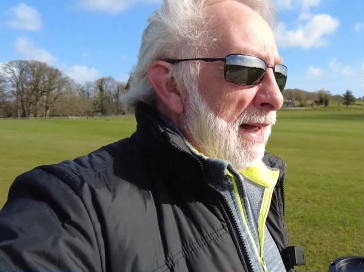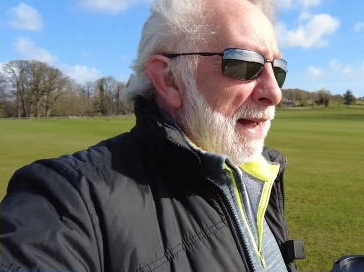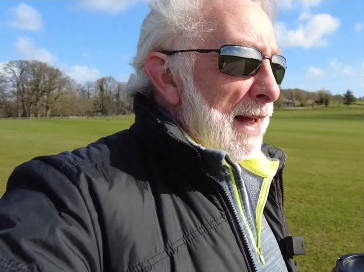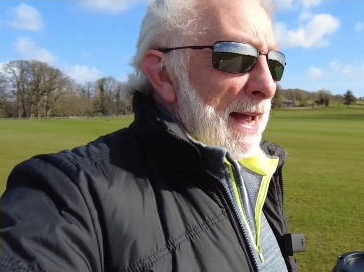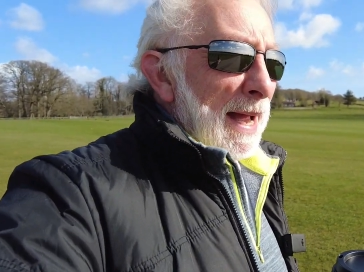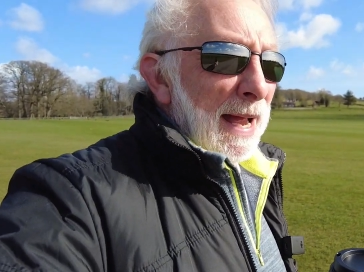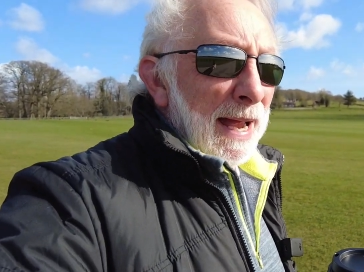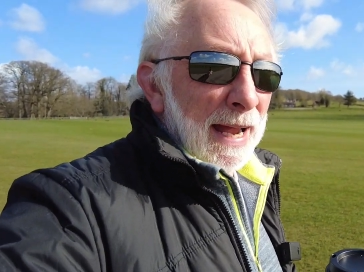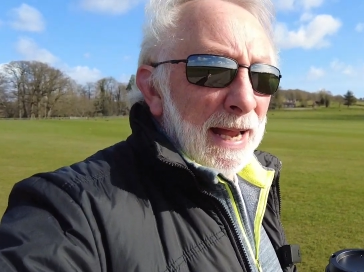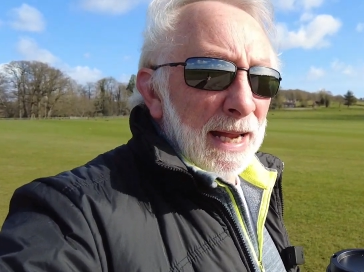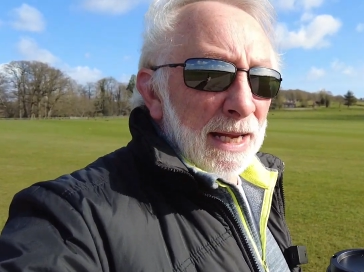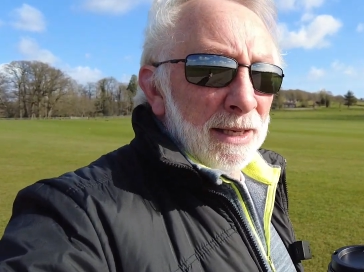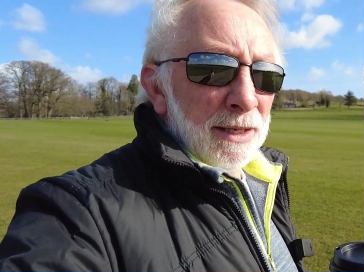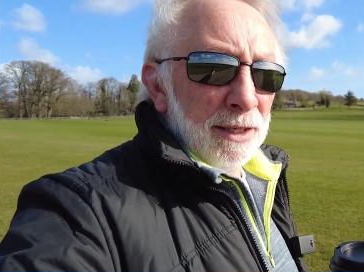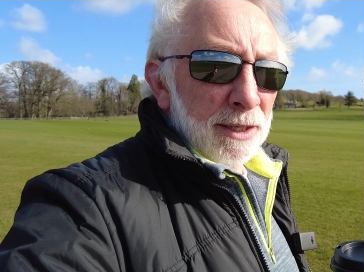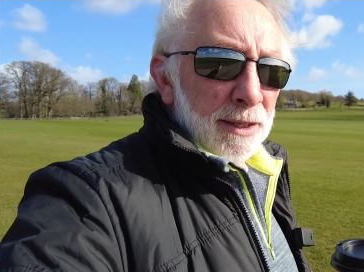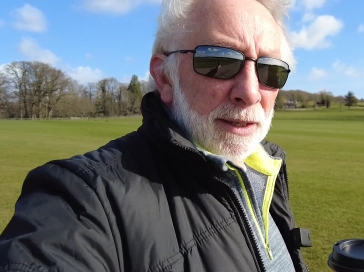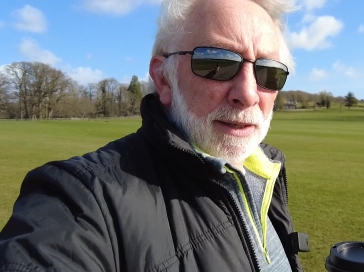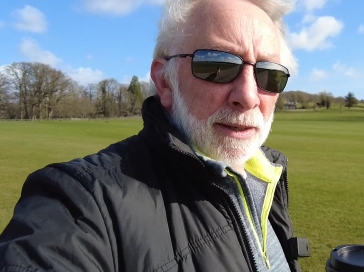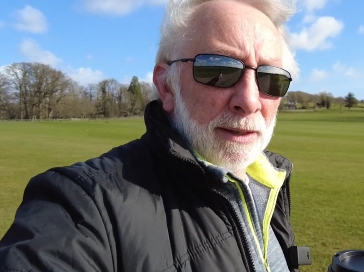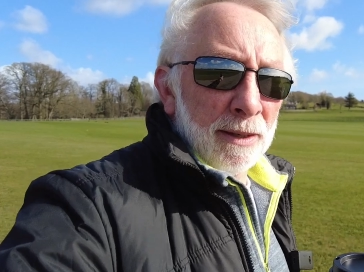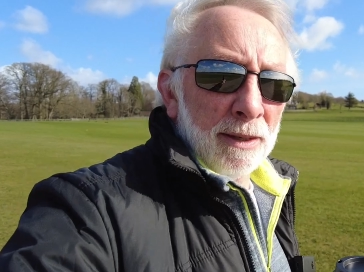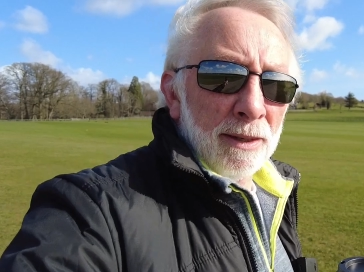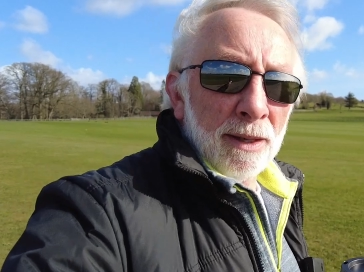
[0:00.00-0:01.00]
and
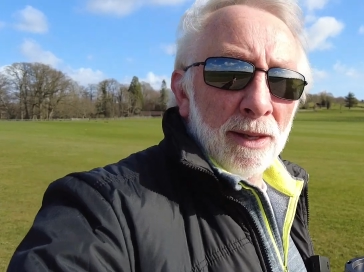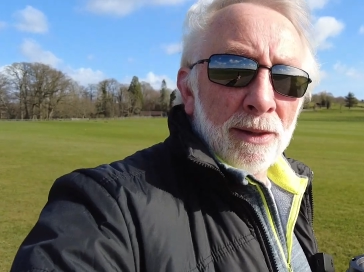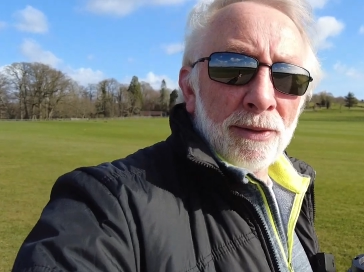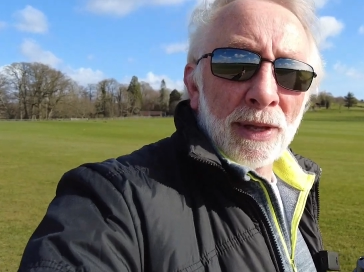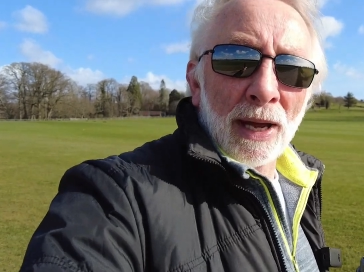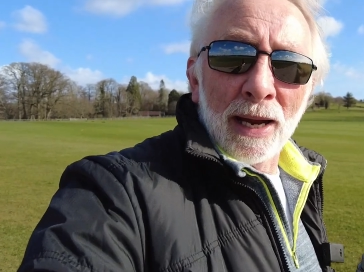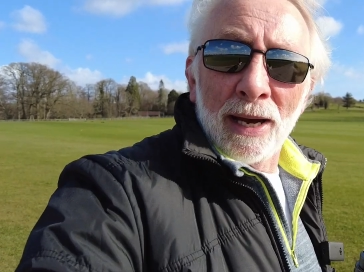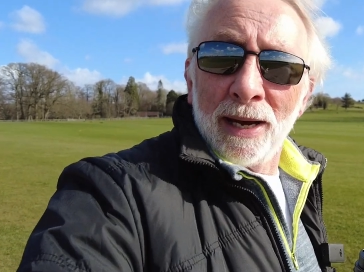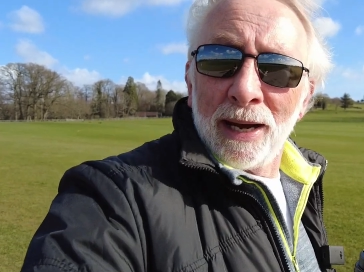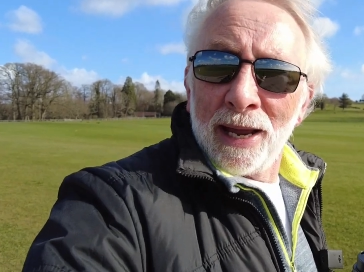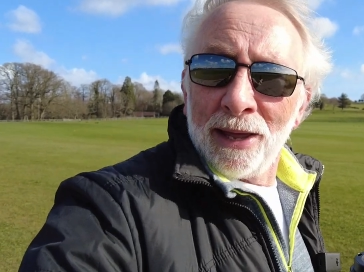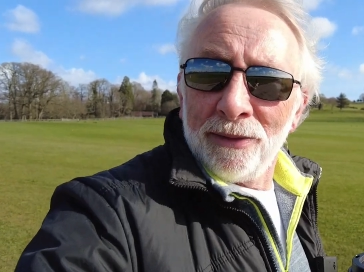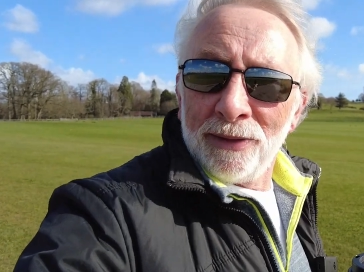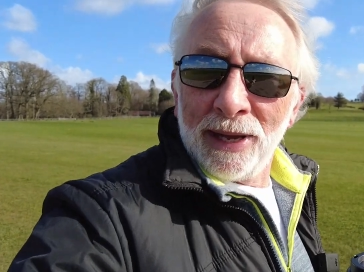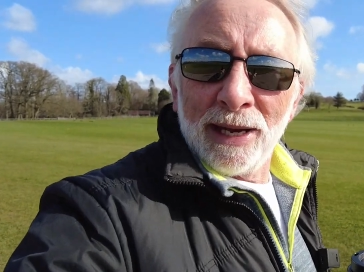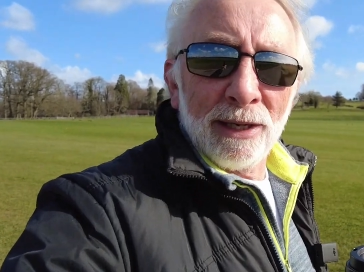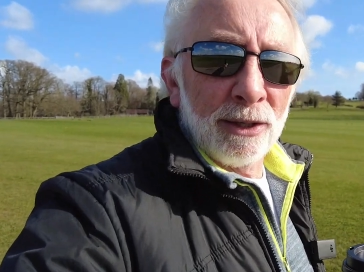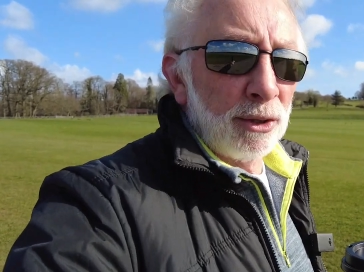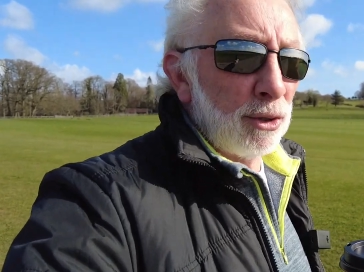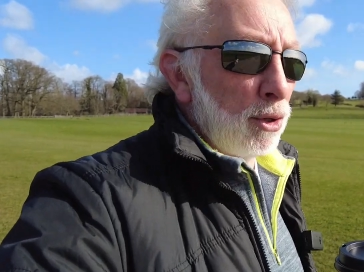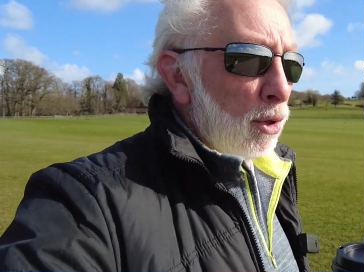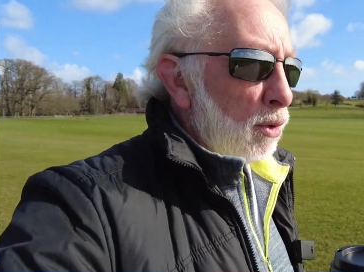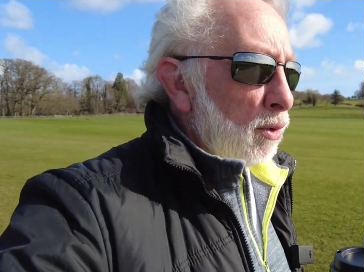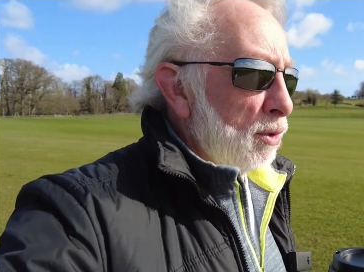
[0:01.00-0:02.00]
they let their
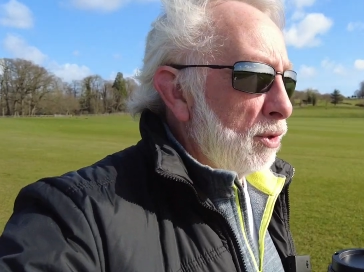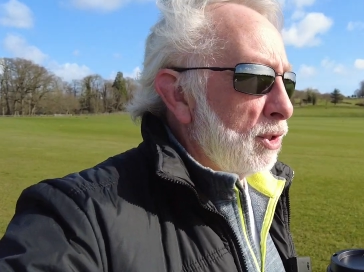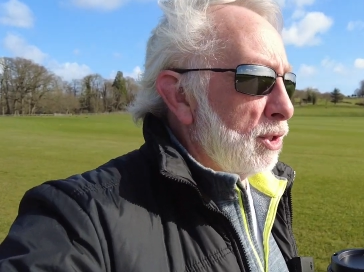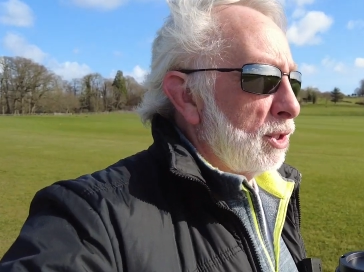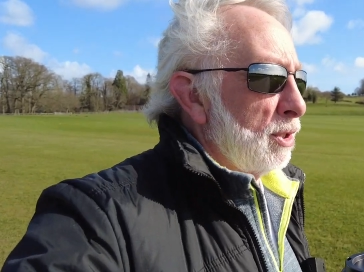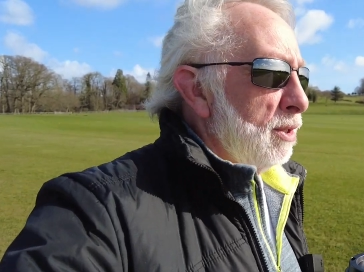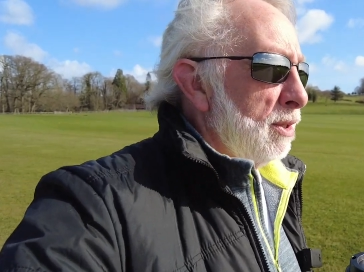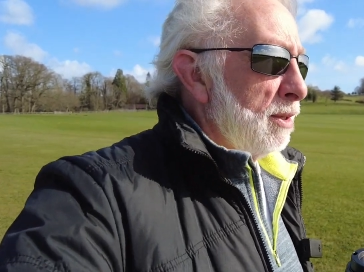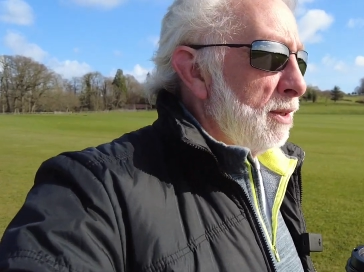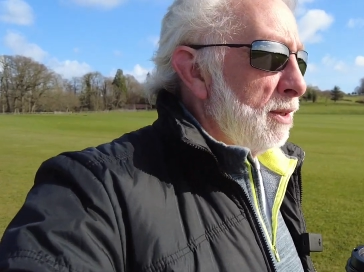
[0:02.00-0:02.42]
dogs